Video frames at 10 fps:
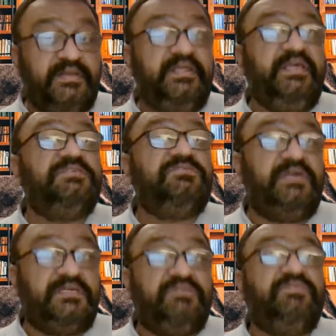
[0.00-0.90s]

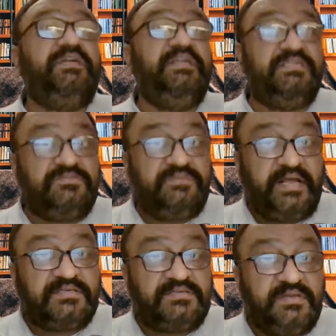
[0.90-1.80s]
De-stress, the word
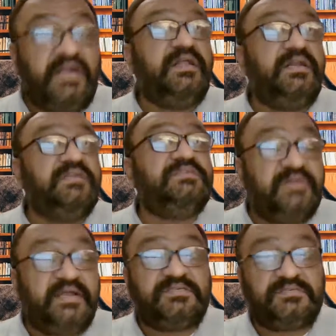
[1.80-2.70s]
de-stress, not under
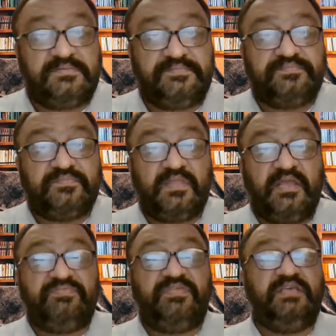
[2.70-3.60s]
stress.
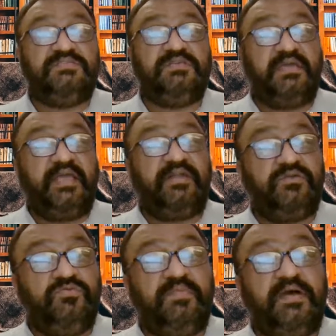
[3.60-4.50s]
If things
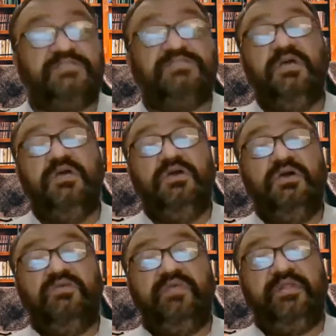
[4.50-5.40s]
get too much
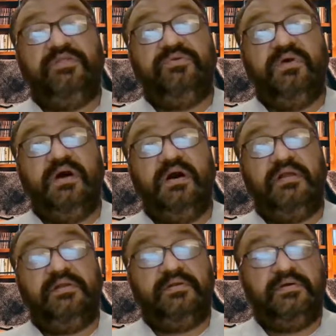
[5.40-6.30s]
when you
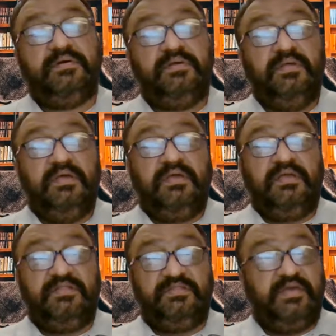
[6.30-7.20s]
are
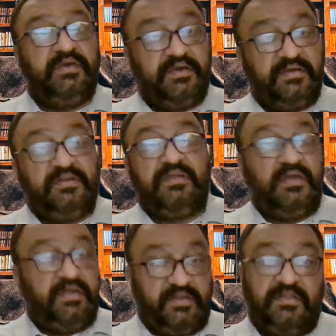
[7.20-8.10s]
in there
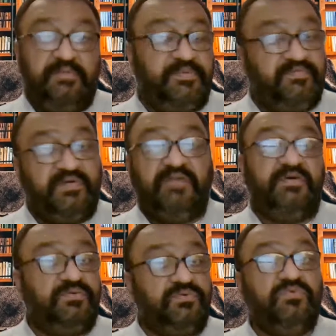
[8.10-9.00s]
in the
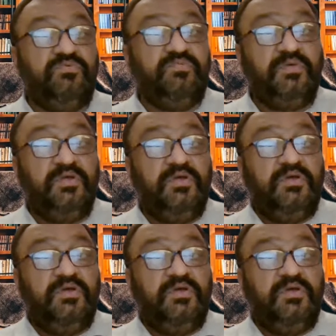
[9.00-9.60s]
pre-viva room,